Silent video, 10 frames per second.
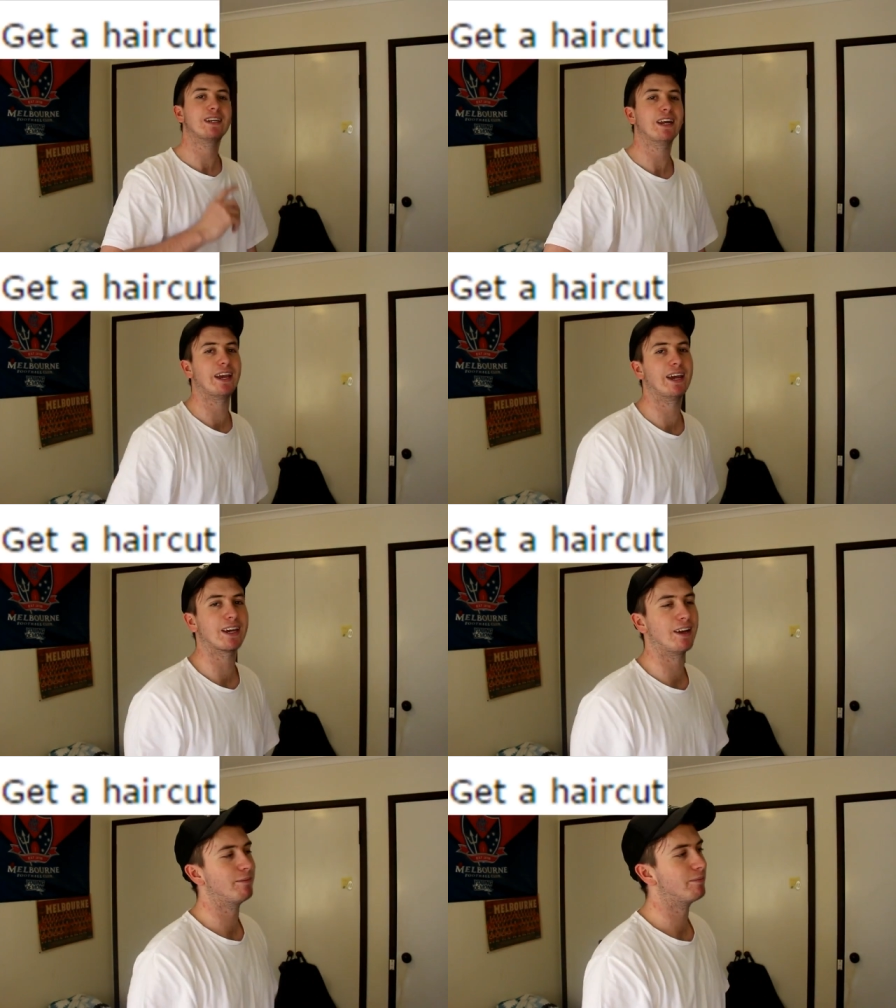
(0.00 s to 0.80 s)
Get a
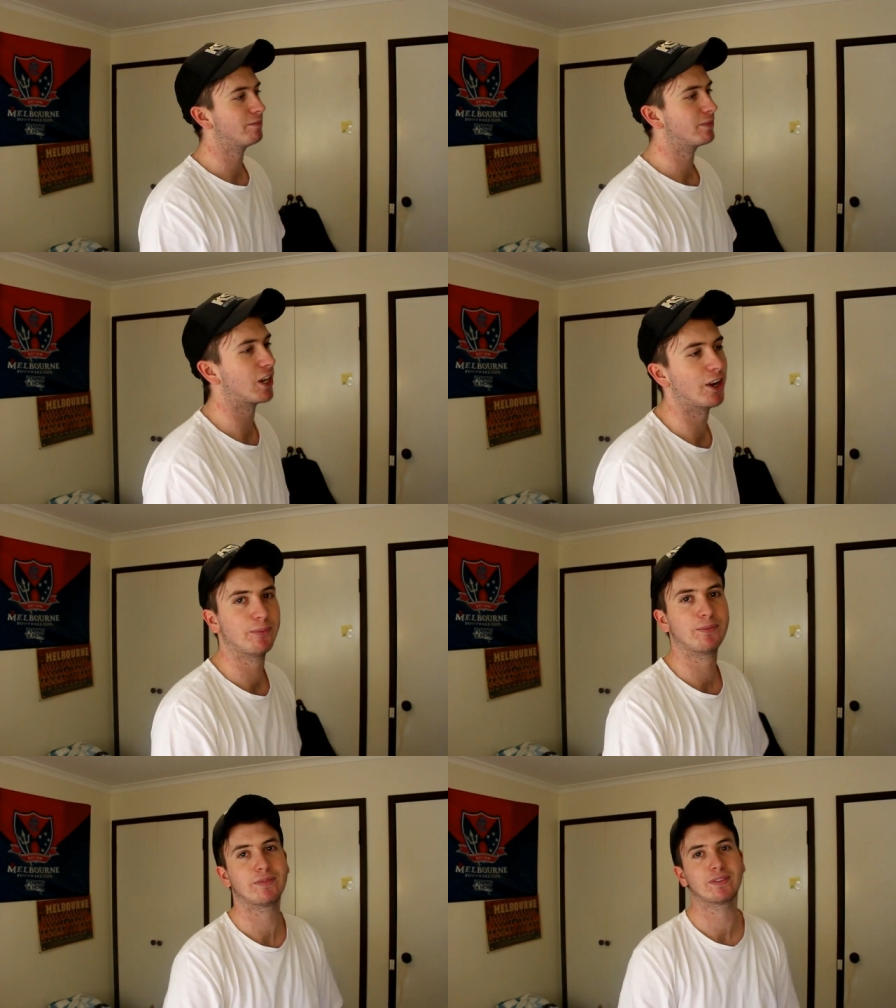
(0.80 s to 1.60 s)
haircut. So,
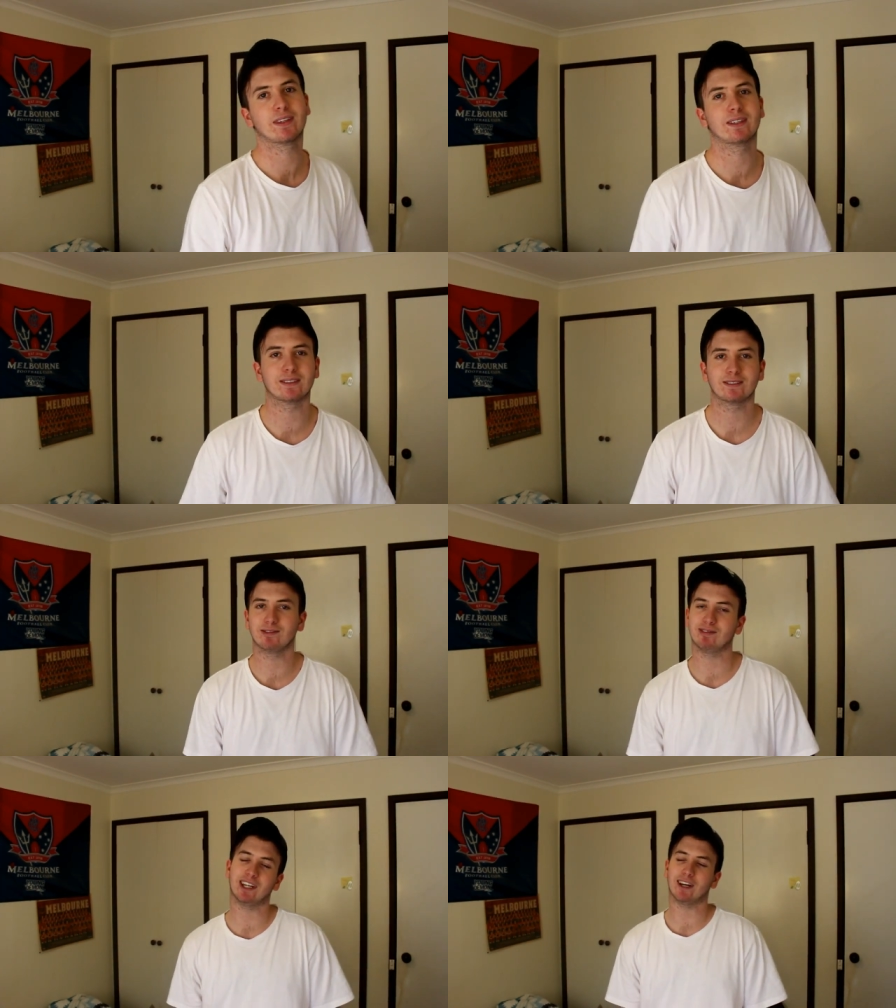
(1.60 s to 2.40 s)

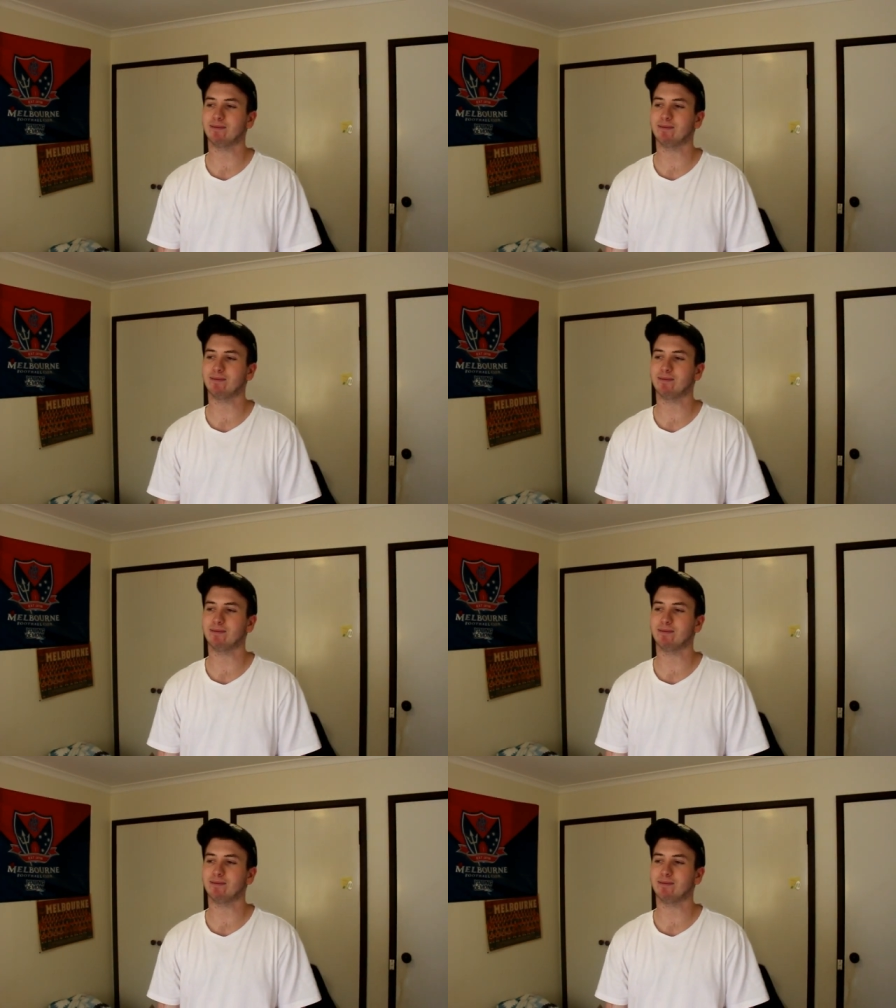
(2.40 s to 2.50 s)
you know.